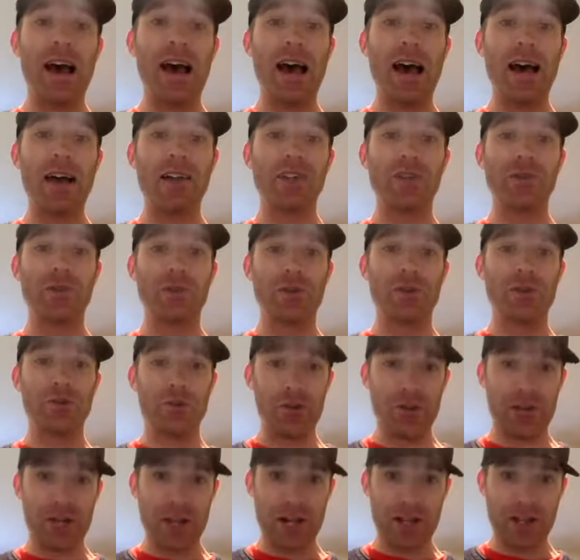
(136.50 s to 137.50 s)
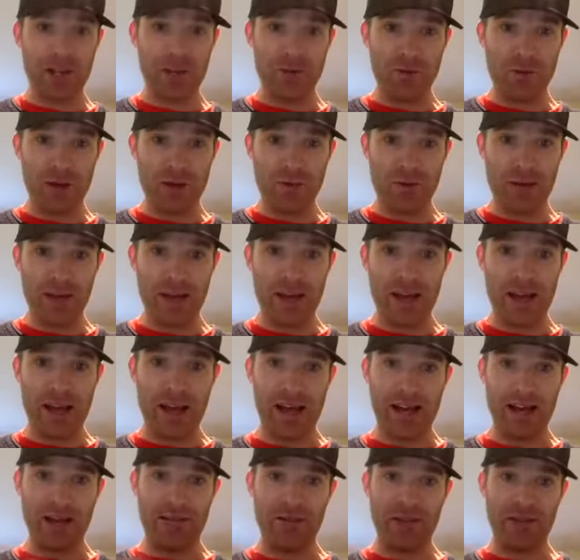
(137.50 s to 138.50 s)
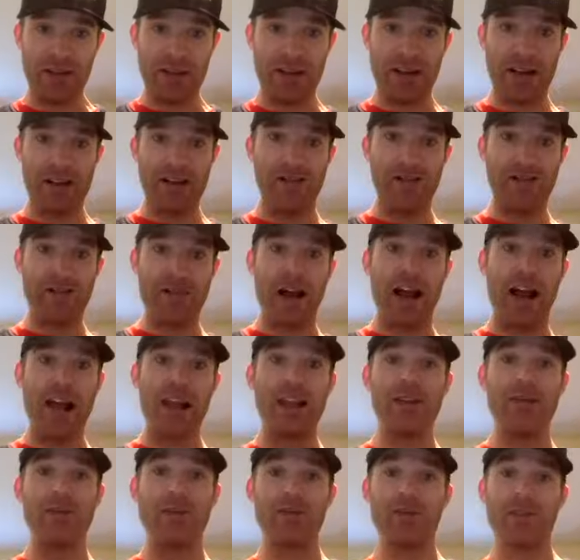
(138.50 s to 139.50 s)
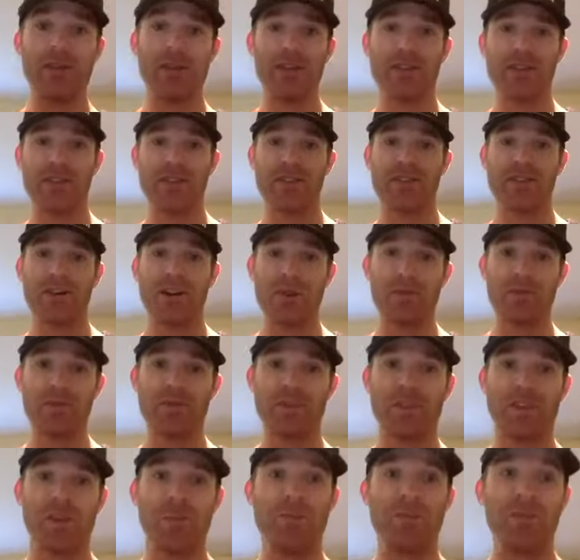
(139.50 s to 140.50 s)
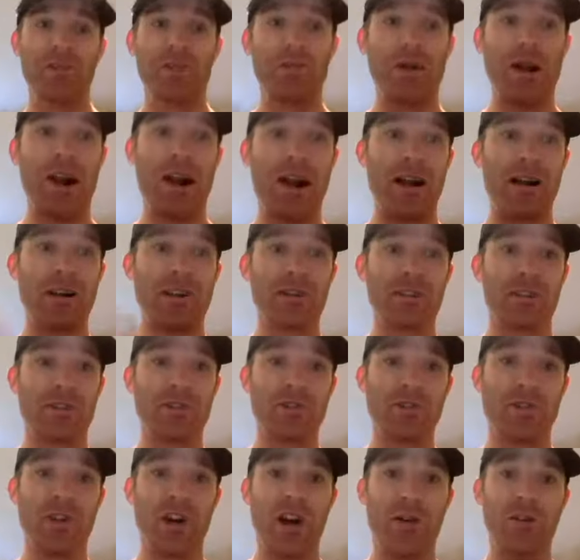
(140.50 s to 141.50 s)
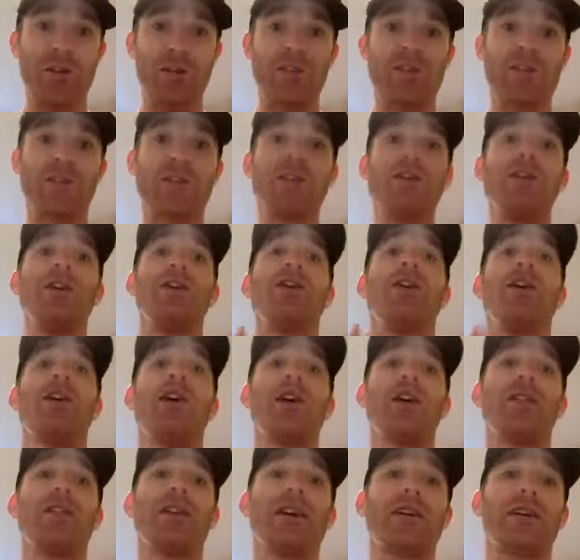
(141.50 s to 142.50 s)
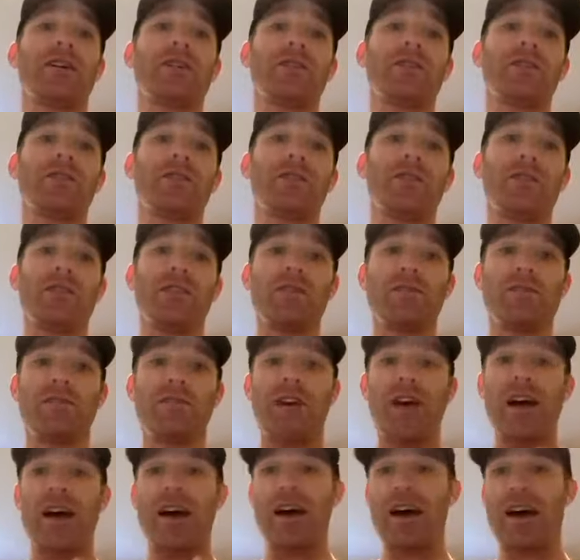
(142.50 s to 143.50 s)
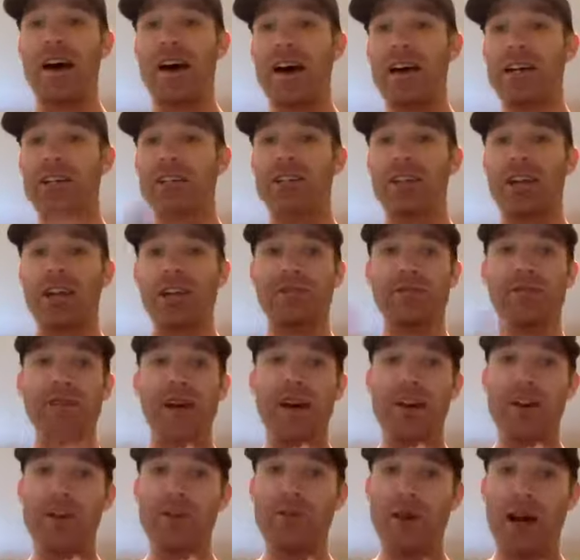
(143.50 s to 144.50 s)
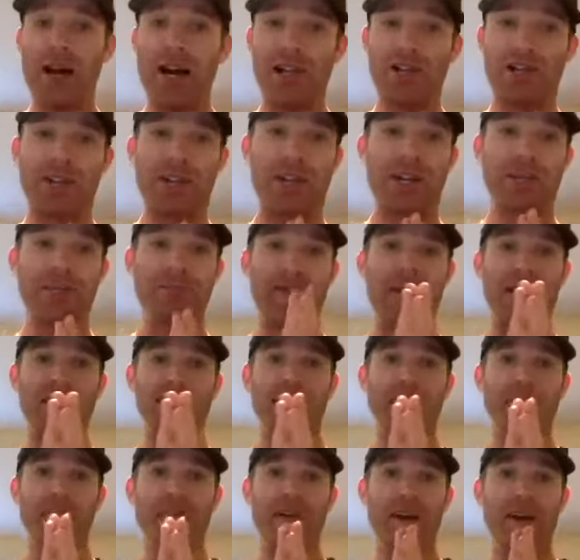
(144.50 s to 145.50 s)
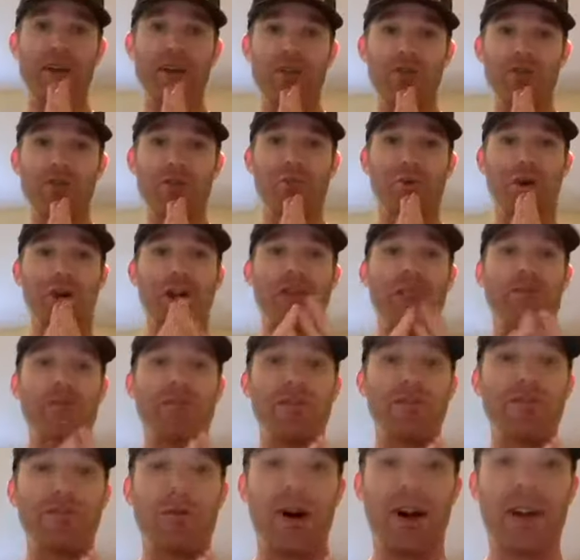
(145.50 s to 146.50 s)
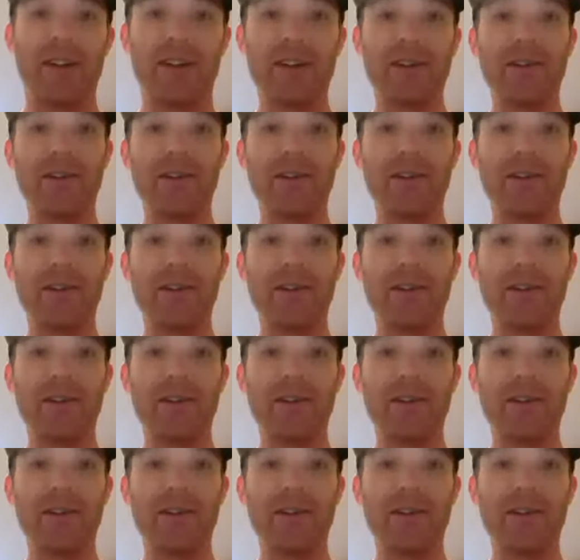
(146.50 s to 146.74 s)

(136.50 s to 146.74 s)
So I know we caught the replay, and if you're getting value out of this, as always, give me some heart shares, comments, all that good stuff. Hashtag value, hashtag massive value, whatever you want.